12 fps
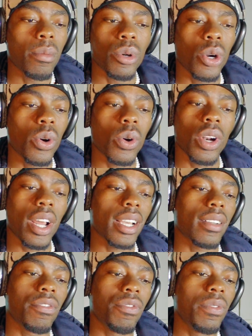bro, like
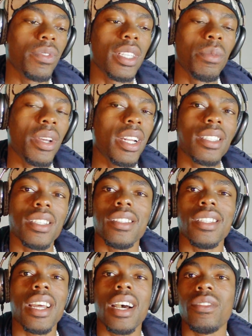15 minutes is
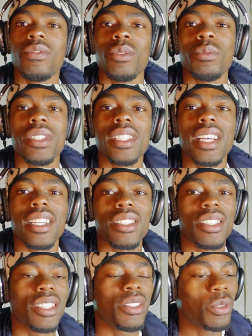enough for me. Like,
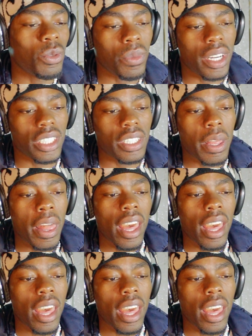it's just too much.